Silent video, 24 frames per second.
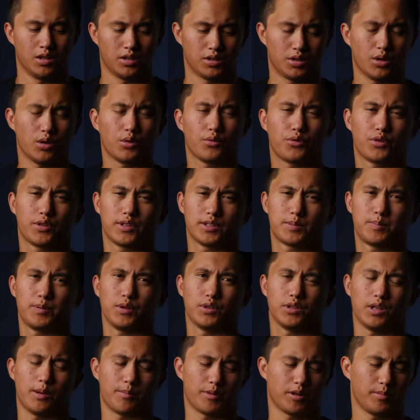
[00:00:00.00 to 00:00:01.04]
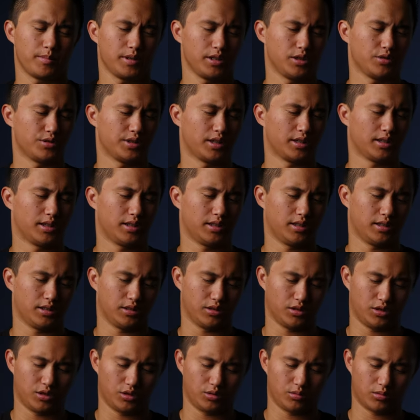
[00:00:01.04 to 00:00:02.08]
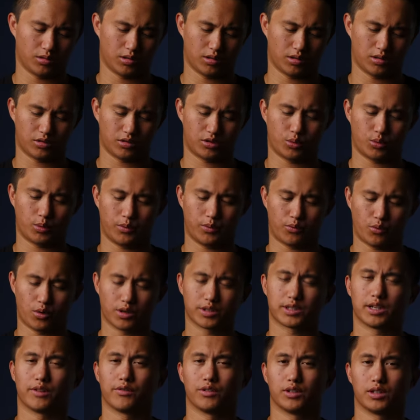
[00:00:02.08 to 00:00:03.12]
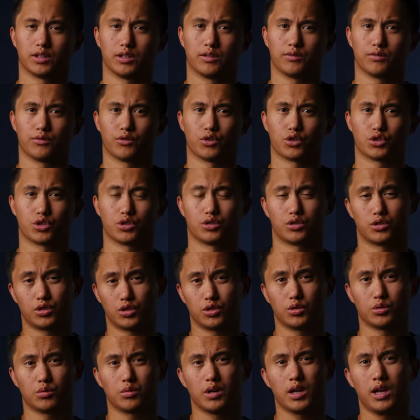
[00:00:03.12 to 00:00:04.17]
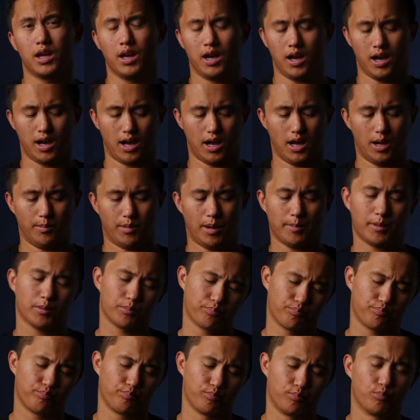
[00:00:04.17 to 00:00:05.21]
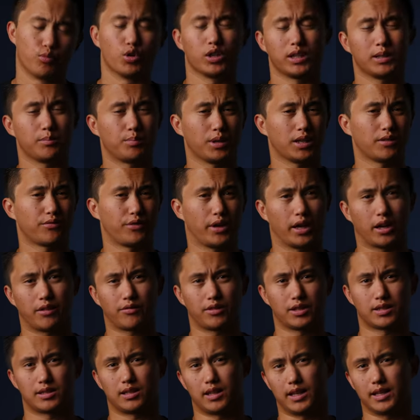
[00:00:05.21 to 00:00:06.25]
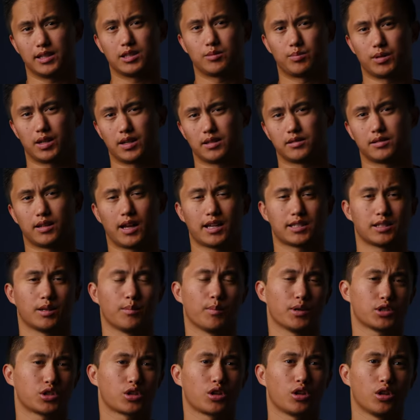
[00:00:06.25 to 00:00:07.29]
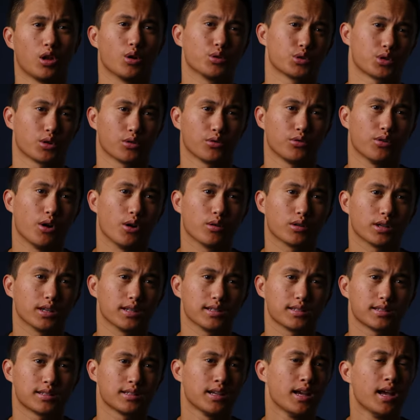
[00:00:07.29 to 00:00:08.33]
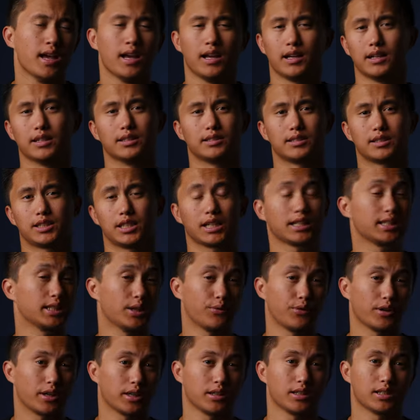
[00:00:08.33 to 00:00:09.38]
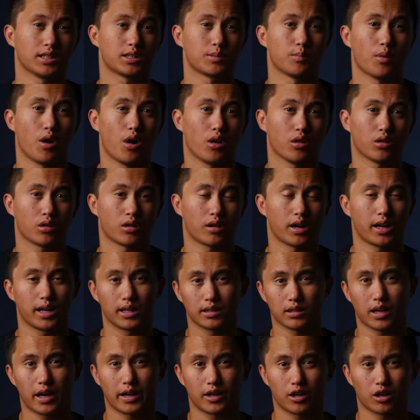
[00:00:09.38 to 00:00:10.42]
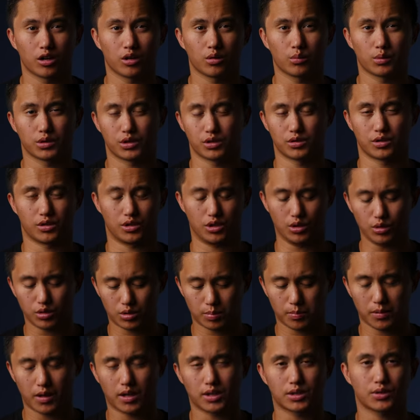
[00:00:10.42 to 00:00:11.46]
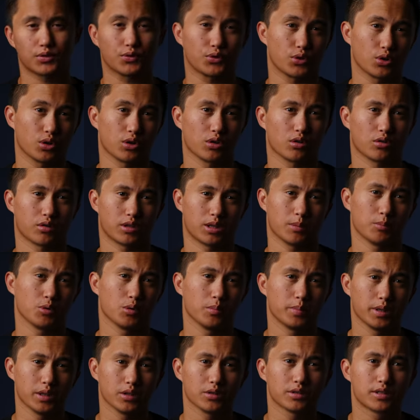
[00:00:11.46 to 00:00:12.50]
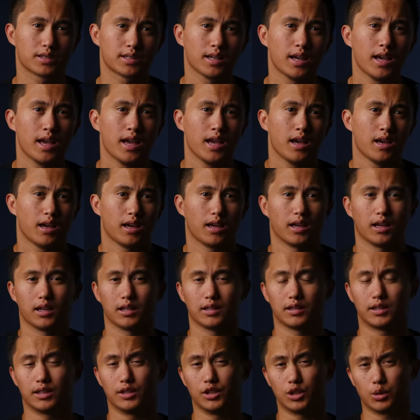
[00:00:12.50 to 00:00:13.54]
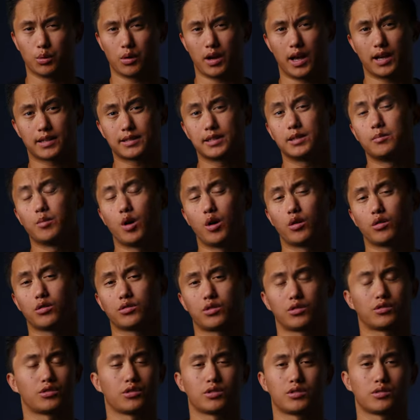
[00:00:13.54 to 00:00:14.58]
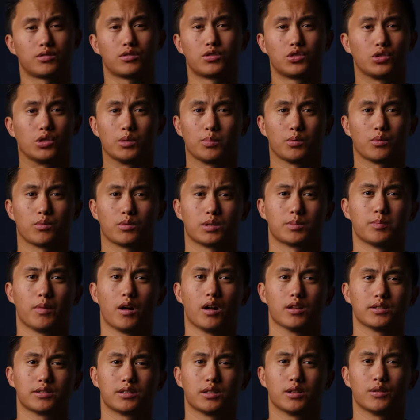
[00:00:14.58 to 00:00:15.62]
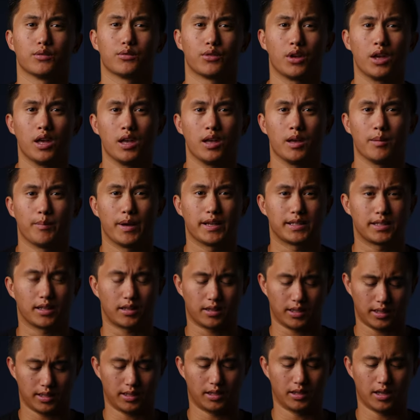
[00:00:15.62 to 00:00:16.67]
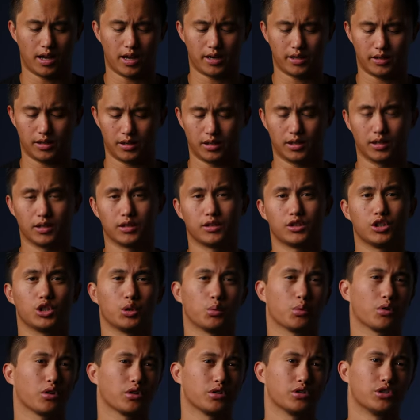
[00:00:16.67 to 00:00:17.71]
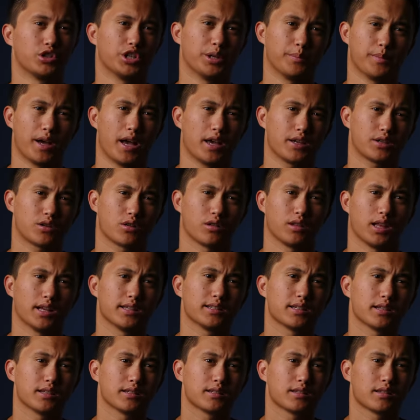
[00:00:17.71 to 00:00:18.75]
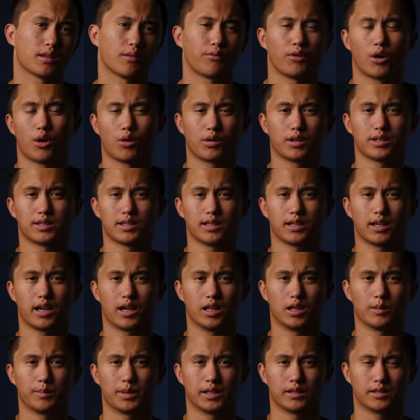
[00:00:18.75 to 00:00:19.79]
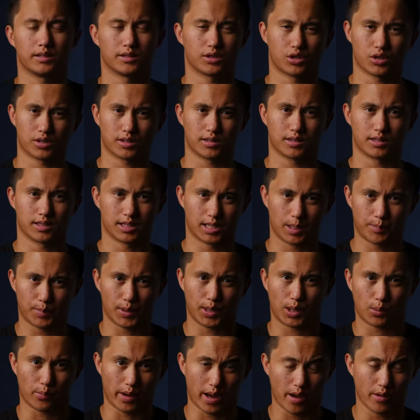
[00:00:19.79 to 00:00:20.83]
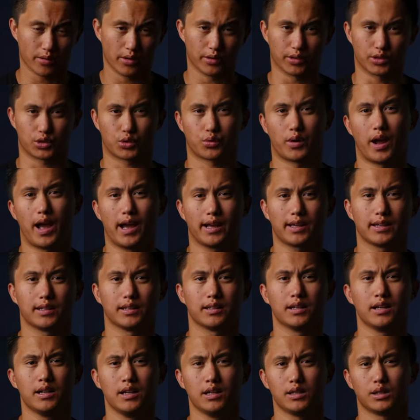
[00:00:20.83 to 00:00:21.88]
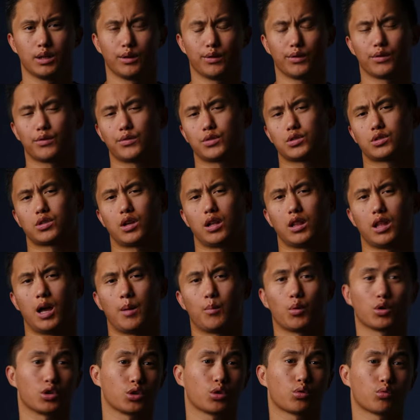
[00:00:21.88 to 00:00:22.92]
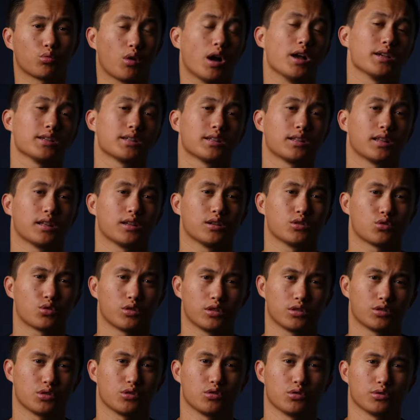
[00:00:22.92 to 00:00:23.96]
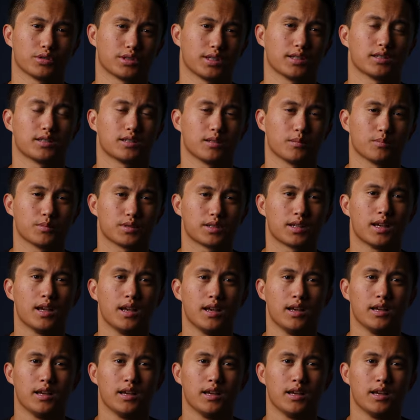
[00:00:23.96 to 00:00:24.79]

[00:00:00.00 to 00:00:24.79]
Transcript: So for this build, I'm going to be using the newer 24 to 70 version 2. Um, I'm a really big fan of this lens because it has a much closer focus. It's significantly smaller and lighter, which is a huge plus for gimbal builds. And the newer XD motors are just super responsive. Basically, in a lot of the newer G Master lenses, the focusing element is just zipping around on a track and delivers a lot more thrust than traditional systems.